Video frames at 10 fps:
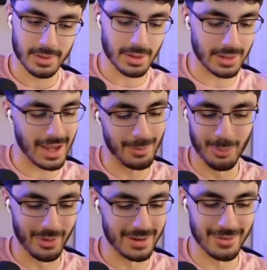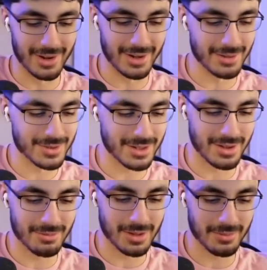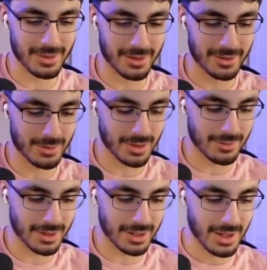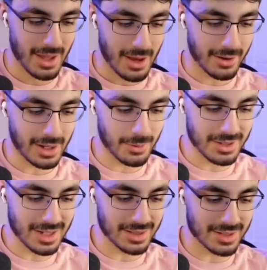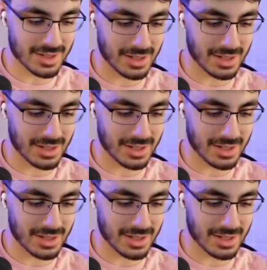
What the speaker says: Okay, I'm brain rotted. I'm sorry. I'm literally brain rotted. Okay, can we take this?